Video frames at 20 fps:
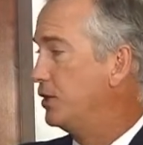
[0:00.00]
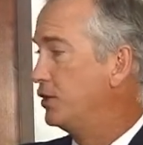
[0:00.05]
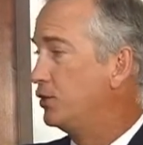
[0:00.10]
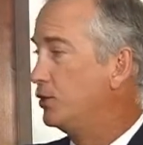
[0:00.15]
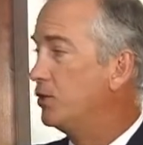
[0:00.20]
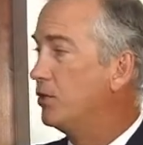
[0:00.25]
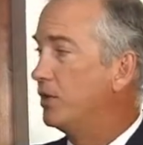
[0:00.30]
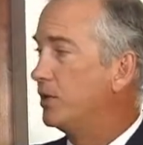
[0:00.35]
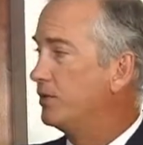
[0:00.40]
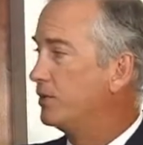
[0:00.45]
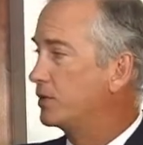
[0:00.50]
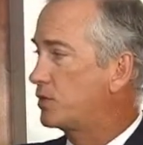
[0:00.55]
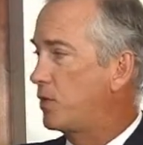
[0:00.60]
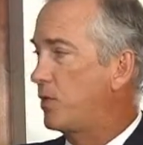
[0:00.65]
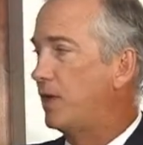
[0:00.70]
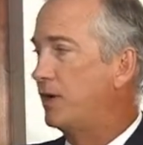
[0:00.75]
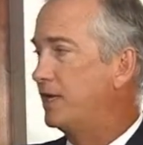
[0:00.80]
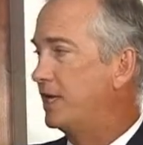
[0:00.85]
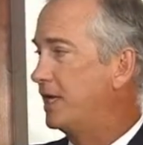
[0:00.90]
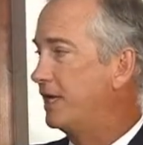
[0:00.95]
You're only
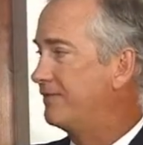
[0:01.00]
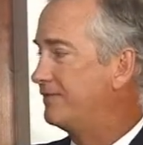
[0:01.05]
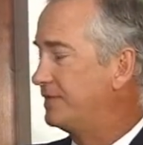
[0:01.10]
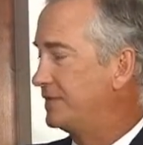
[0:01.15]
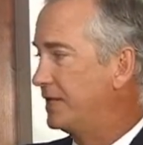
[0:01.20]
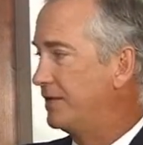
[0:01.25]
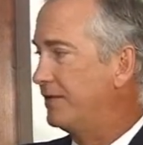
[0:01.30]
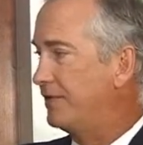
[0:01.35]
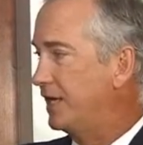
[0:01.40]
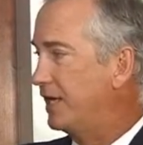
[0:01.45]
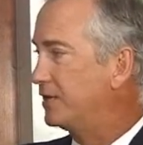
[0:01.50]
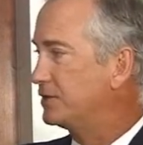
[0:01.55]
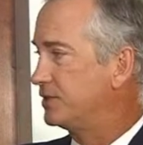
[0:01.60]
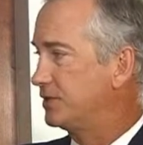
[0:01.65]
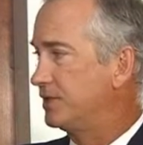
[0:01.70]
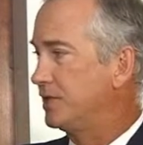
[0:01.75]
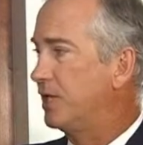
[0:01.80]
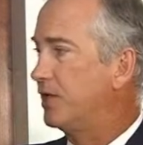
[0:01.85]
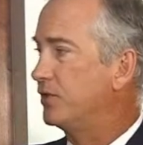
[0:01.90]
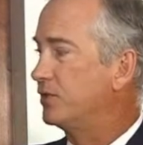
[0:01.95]
required to have
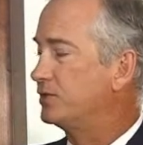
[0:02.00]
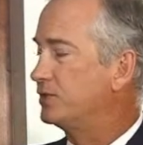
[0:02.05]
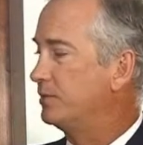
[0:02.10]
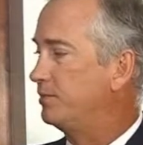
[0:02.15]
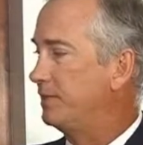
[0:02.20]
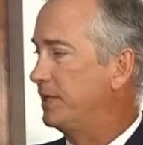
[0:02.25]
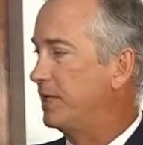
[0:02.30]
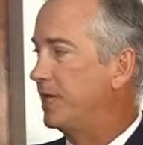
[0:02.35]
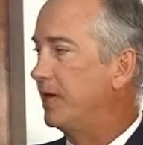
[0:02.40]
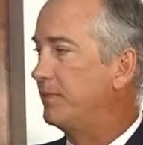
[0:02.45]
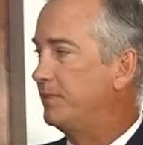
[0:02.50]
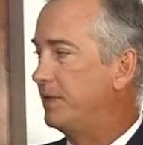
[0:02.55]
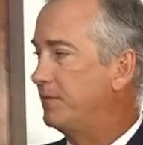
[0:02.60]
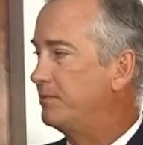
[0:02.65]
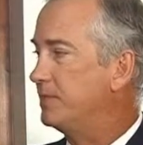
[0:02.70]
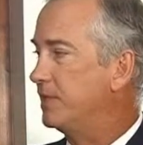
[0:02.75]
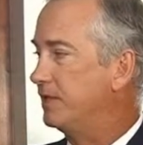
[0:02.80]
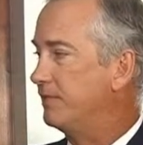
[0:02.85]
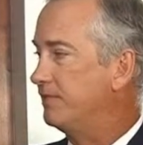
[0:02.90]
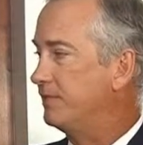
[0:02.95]
$10,000 in
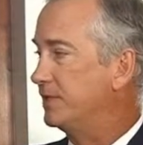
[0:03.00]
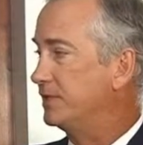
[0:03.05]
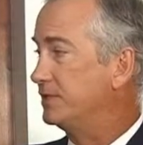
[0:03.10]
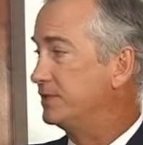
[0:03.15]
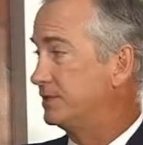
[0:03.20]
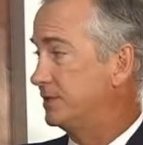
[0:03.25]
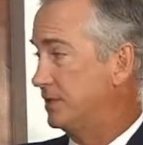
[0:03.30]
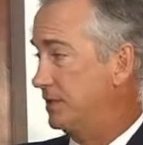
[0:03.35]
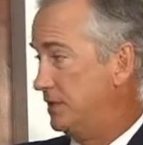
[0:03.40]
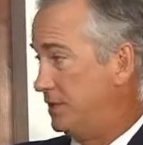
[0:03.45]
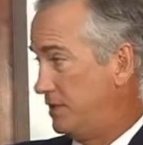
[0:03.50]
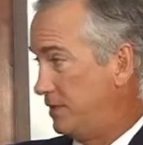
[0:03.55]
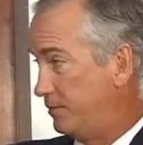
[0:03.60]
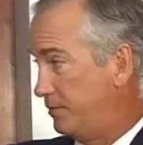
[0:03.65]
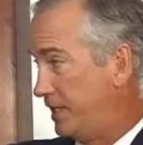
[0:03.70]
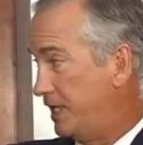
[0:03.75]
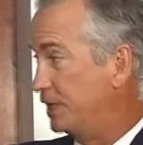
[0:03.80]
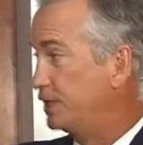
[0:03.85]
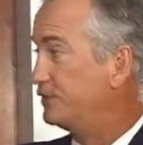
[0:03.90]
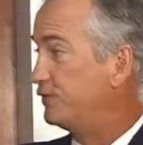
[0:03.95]
PIP benefits that
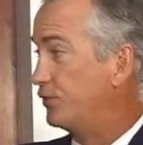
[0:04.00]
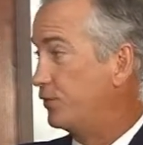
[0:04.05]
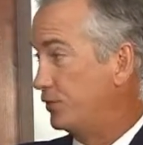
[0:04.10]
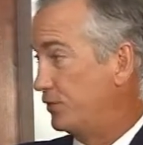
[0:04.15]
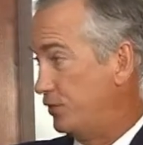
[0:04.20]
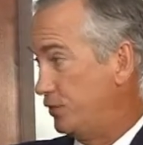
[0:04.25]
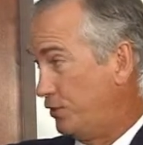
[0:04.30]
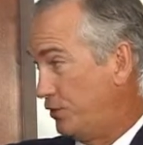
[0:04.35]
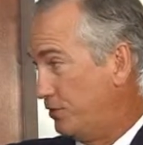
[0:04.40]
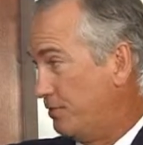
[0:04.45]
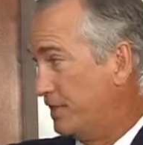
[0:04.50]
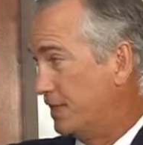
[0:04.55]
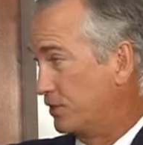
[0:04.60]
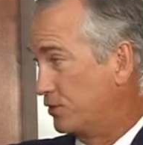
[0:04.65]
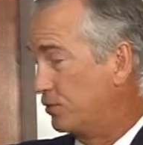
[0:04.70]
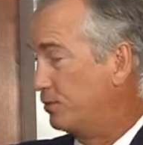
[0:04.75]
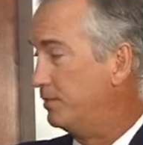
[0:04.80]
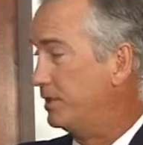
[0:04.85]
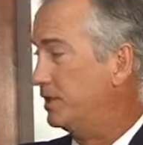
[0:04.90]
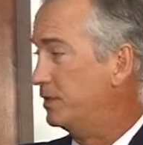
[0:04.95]
pays for your
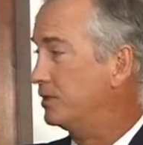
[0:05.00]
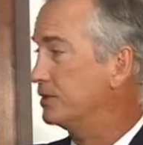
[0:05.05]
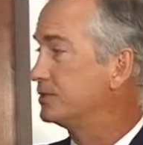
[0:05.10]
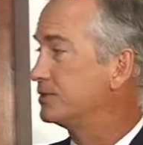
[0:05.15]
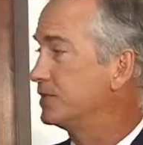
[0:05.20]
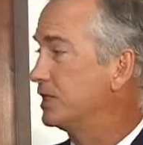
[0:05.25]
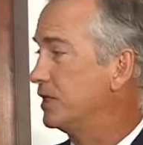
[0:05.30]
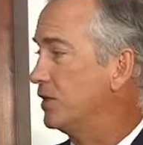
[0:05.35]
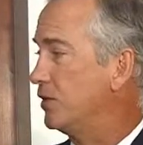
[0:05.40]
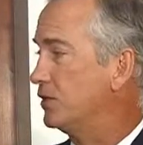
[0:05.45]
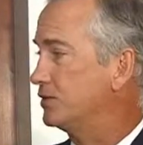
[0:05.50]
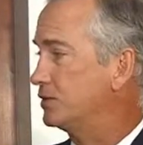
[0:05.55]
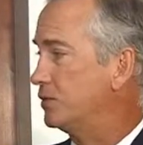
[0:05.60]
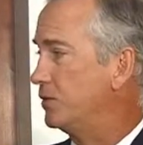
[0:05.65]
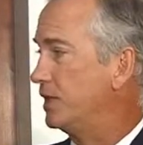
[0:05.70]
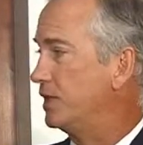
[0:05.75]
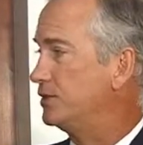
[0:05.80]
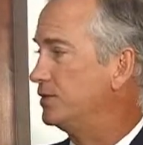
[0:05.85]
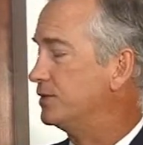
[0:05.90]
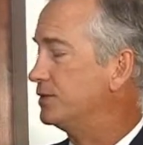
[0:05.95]
medical bills and lost
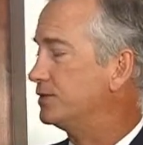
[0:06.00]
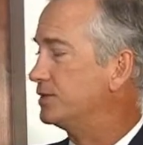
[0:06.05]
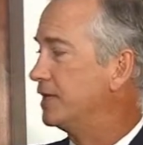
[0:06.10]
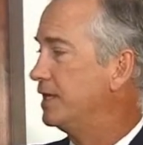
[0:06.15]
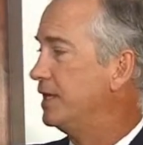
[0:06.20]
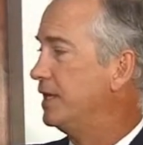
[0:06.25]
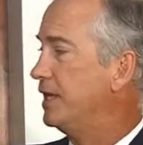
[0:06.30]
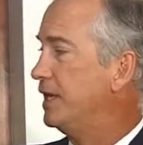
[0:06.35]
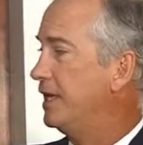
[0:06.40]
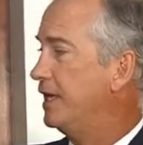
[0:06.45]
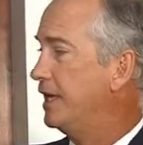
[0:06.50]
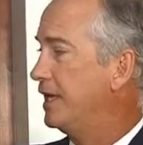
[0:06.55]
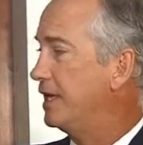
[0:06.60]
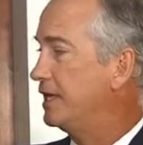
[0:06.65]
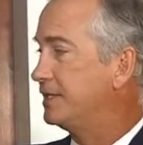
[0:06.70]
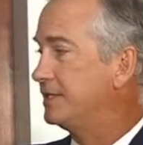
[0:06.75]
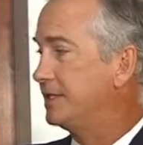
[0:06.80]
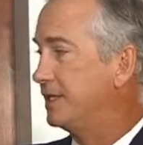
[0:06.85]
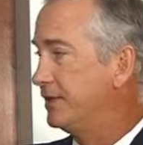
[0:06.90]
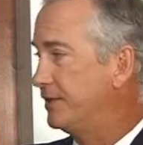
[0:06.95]
wages,
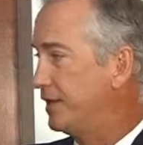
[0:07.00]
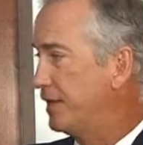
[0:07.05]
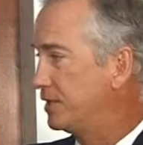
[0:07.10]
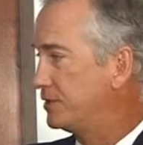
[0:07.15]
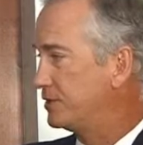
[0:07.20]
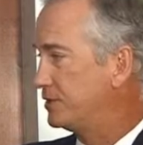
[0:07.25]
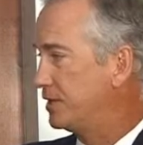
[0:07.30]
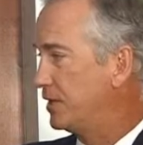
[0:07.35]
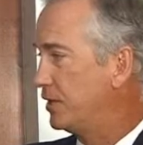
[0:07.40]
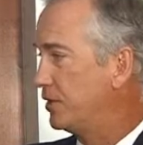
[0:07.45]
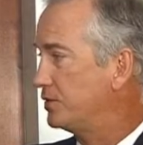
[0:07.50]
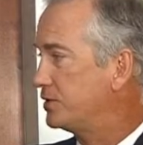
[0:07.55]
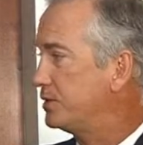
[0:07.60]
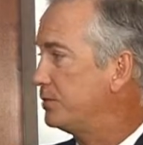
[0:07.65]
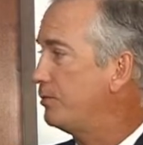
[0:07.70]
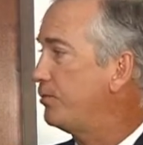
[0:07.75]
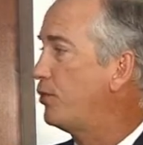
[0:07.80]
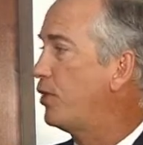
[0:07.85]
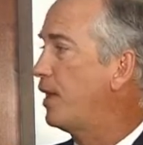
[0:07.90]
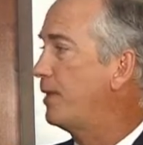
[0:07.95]
and $10,000
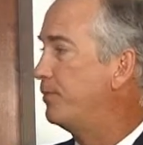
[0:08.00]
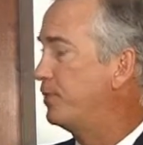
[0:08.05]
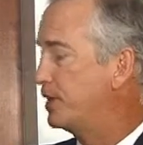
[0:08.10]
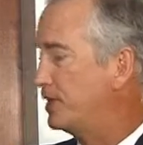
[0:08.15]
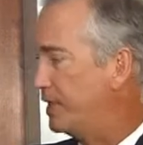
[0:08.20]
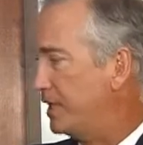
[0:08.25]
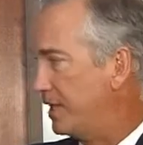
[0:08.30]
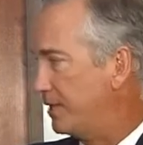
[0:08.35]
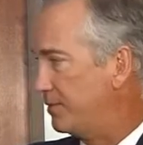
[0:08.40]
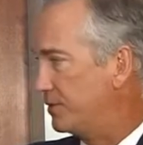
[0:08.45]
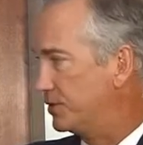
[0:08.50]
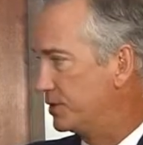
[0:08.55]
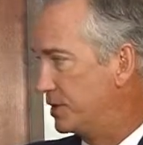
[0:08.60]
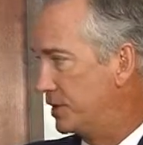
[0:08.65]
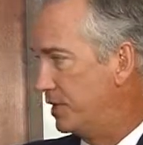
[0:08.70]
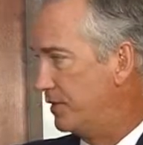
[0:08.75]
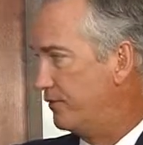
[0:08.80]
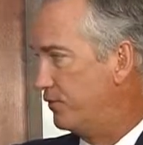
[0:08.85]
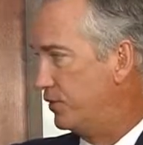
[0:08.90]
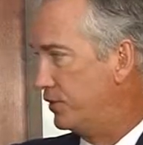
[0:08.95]
in property damage
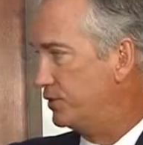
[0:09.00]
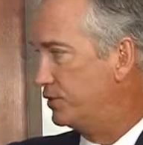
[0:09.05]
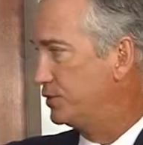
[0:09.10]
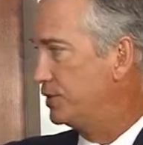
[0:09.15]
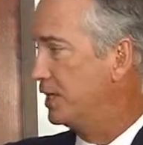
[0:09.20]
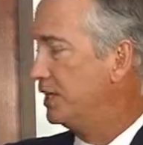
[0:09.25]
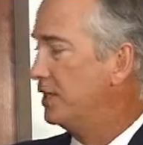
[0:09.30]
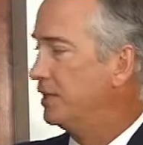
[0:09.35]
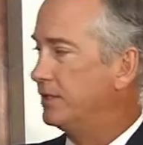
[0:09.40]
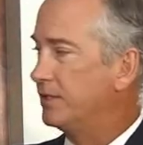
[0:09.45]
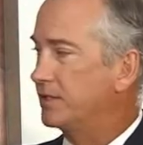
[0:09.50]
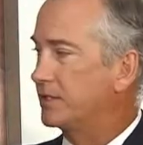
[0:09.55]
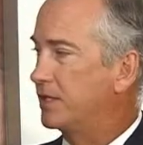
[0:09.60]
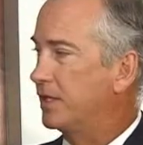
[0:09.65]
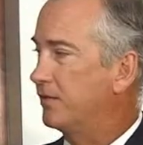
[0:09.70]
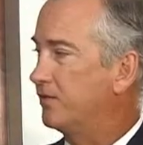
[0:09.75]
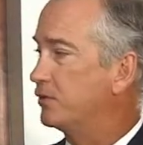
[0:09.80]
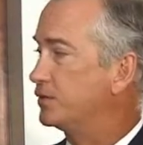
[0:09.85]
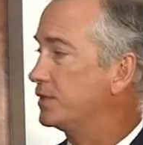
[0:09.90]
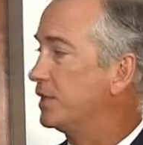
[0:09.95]
coverage that
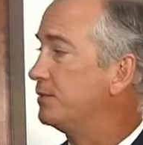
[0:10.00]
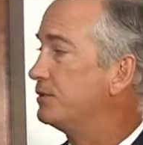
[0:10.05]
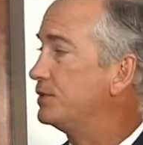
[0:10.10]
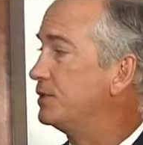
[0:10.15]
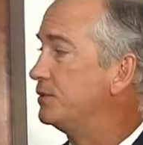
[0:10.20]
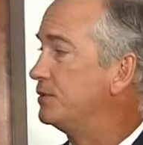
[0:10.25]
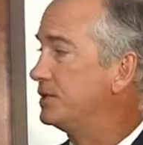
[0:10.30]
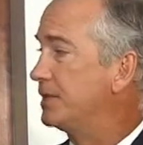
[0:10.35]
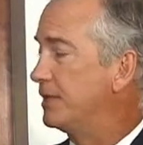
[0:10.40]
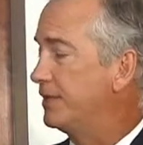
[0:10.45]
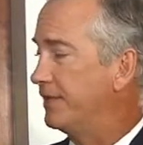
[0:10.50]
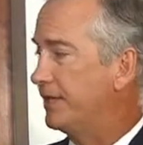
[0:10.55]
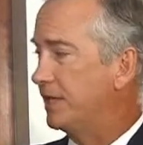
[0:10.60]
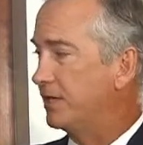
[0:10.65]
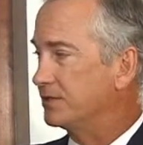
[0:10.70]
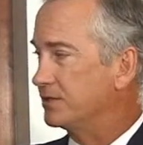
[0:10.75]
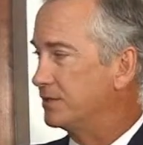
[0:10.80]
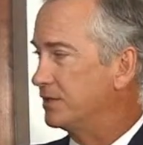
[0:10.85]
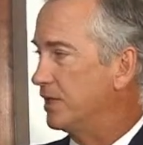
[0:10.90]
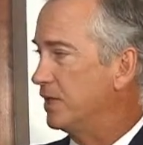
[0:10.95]
covers up to
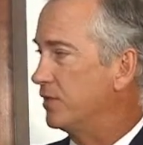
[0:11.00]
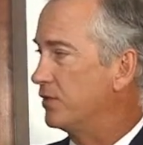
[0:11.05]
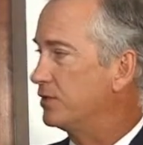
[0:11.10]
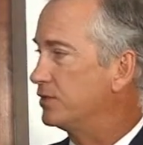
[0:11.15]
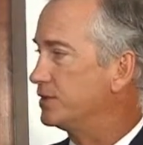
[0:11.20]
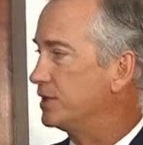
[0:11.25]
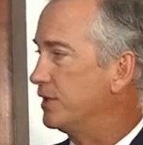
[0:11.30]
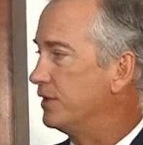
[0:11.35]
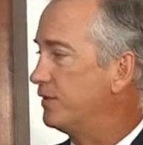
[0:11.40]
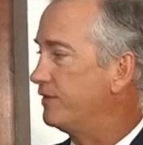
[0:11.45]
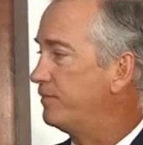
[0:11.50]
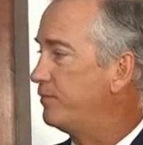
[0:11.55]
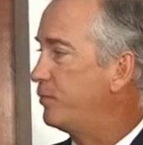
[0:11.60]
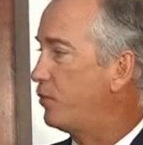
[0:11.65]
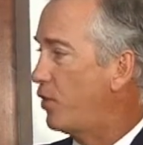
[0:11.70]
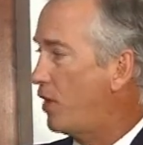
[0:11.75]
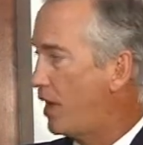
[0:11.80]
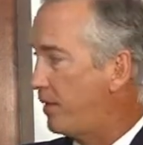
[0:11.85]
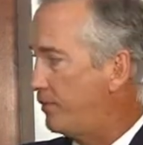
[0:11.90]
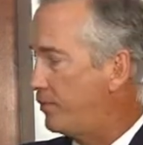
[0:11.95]
$10,000 of
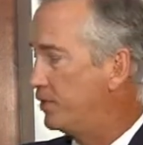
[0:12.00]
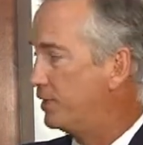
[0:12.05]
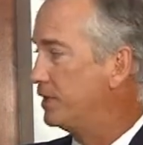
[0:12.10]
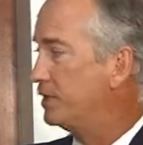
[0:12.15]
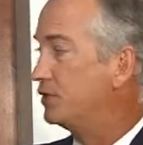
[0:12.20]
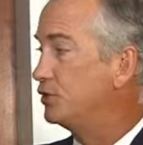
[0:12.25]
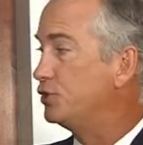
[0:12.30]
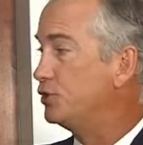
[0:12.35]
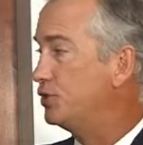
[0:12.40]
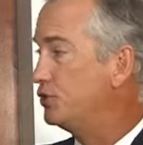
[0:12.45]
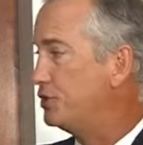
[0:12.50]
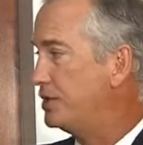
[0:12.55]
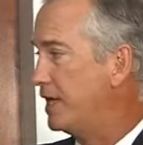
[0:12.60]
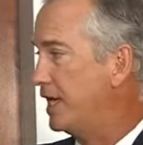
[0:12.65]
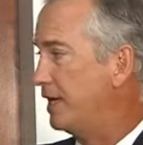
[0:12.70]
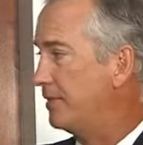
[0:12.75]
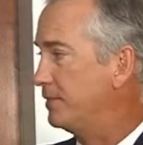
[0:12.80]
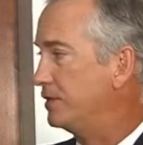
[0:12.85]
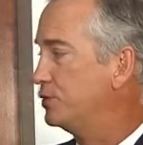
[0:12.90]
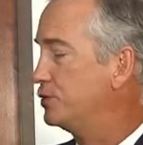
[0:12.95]
property that you
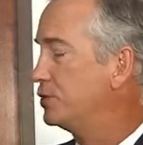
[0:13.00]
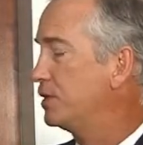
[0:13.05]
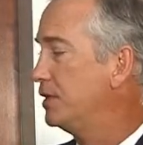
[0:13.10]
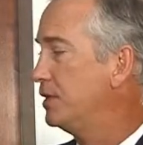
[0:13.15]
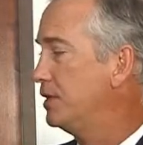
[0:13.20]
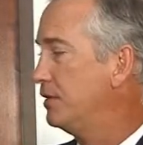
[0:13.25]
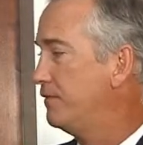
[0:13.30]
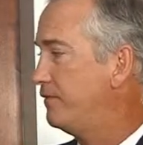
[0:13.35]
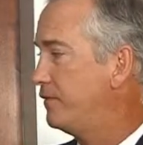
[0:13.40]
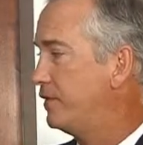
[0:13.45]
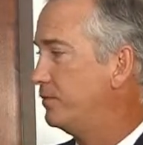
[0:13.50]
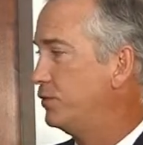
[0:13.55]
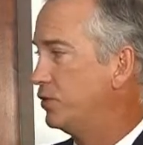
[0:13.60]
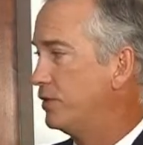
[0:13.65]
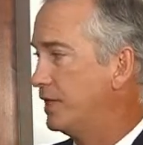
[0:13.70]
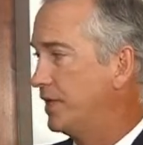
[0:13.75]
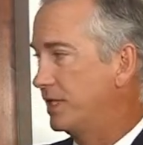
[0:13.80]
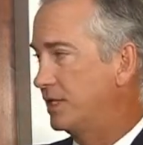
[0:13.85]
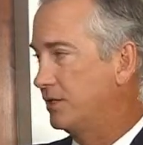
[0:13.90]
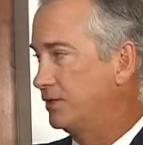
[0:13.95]
damage from your
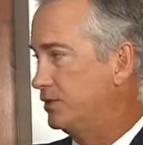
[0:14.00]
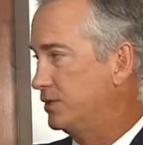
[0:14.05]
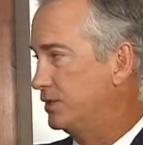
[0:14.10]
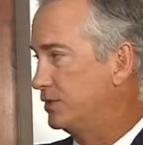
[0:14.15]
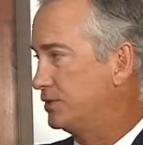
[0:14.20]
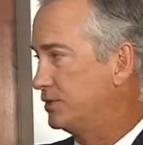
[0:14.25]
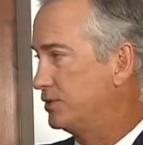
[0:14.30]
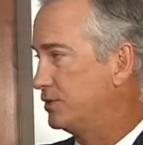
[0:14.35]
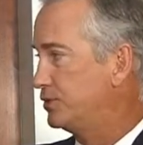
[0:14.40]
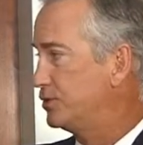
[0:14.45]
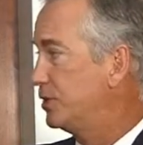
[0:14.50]
negligence.